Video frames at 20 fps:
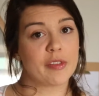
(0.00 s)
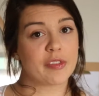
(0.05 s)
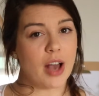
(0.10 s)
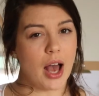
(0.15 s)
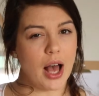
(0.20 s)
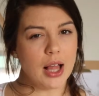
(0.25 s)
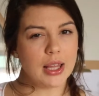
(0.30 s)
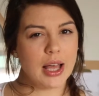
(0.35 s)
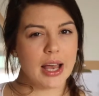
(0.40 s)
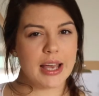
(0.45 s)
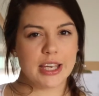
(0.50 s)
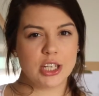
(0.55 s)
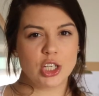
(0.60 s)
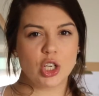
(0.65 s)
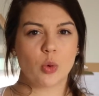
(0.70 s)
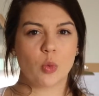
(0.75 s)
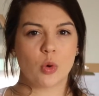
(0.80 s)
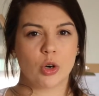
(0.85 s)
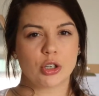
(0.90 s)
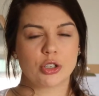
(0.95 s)
of color in
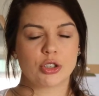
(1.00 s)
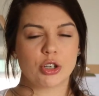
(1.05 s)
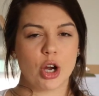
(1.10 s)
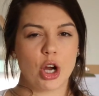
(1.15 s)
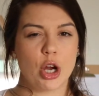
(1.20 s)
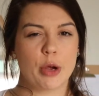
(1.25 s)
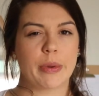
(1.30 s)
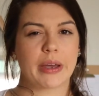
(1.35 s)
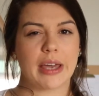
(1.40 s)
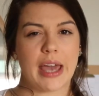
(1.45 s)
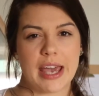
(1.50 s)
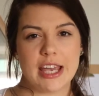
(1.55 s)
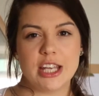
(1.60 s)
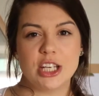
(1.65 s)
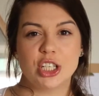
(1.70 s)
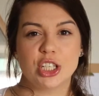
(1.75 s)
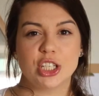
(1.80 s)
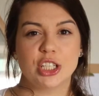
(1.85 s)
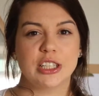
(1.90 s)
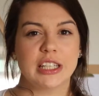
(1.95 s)
your wardrobe
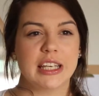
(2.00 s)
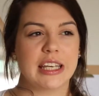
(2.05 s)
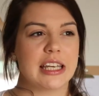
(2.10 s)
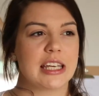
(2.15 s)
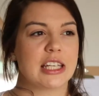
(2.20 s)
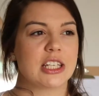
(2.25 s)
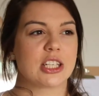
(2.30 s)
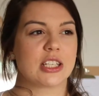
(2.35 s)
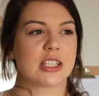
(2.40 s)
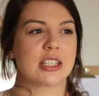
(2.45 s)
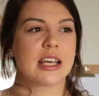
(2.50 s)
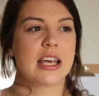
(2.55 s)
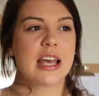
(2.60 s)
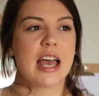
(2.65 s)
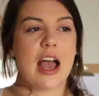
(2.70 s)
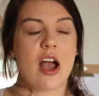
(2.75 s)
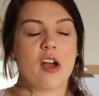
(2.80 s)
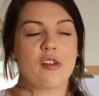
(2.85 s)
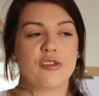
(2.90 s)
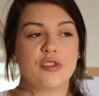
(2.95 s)
occasionally, just
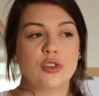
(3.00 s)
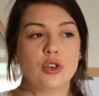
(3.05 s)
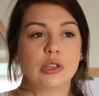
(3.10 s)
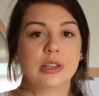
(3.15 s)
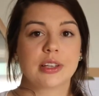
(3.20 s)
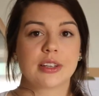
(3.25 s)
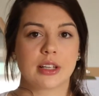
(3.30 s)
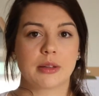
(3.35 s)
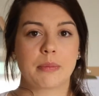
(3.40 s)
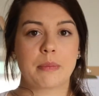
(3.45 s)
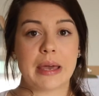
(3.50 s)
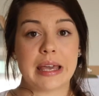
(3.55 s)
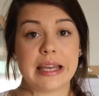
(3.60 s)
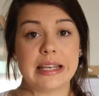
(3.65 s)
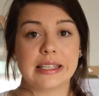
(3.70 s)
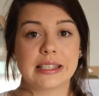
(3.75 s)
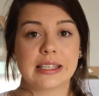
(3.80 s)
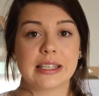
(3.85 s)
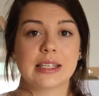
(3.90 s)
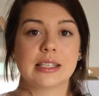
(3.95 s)
a few little
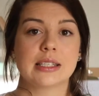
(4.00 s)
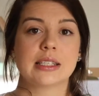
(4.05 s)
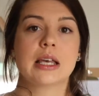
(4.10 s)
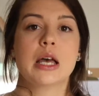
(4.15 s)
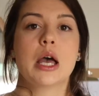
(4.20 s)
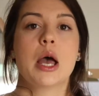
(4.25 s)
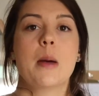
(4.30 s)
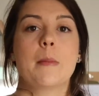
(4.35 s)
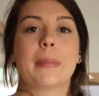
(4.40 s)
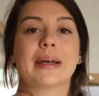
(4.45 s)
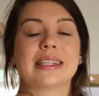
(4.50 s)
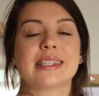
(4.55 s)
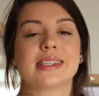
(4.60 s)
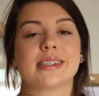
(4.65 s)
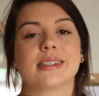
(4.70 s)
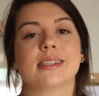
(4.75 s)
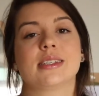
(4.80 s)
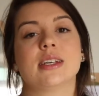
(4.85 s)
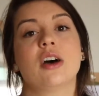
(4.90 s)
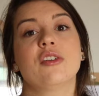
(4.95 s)
pieces, but
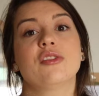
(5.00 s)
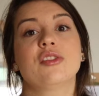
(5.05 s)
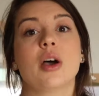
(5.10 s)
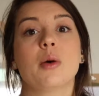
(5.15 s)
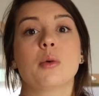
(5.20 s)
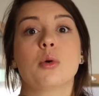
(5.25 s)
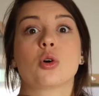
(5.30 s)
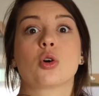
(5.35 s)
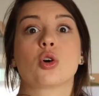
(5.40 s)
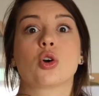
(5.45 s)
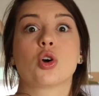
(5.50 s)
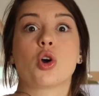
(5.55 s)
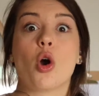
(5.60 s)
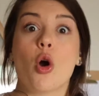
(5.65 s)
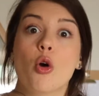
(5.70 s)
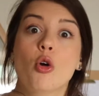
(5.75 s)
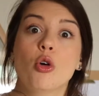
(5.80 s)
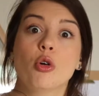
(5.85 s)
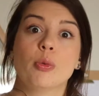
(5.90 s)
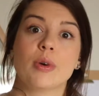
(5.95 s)
stuff that will
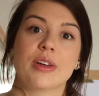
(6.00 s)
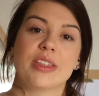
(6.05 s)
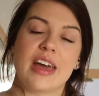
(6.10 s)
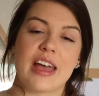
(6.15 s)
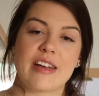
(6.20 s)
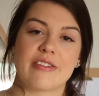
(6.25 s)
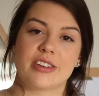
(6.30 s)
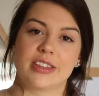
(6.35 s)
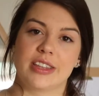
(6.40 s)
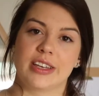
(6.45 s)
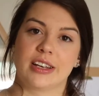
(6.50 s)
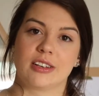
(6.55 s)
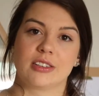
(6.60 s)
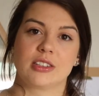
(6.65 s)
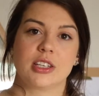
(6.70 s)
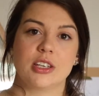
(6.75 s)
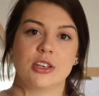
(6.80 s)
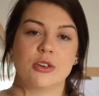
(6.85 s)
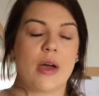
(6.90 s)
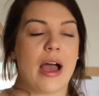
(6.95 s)
go with everything
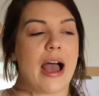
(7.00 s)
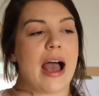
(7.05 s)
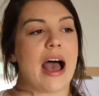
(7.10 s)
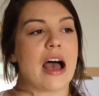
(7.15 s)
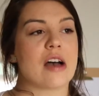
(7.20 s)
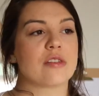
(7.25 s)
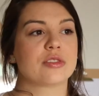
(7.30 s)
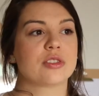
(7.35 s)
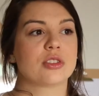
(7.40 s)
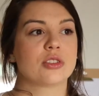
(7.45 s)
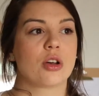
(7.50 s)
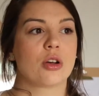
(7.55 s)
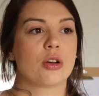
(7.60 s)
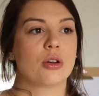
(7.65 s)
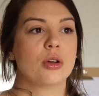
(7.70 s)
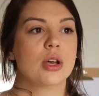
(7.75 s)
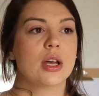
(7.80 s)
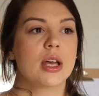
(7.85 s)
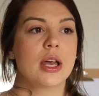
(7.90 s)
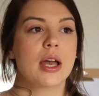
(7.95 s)
else that you have.
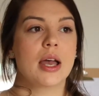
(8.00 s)
So